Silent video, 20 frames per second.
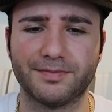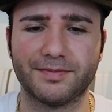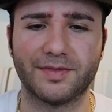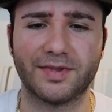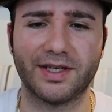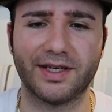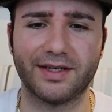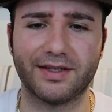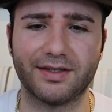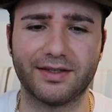
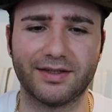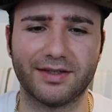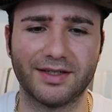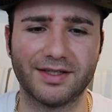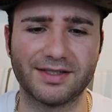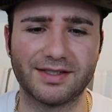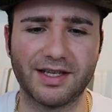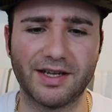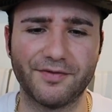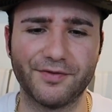like
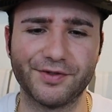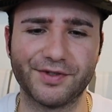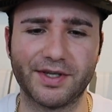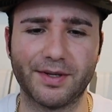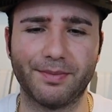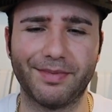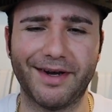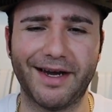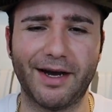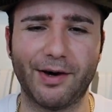instead of using
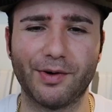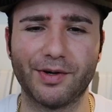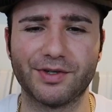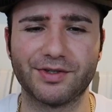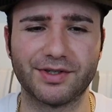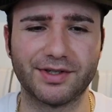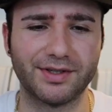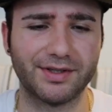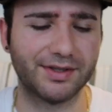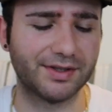a power
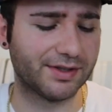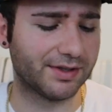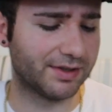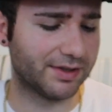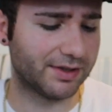drill,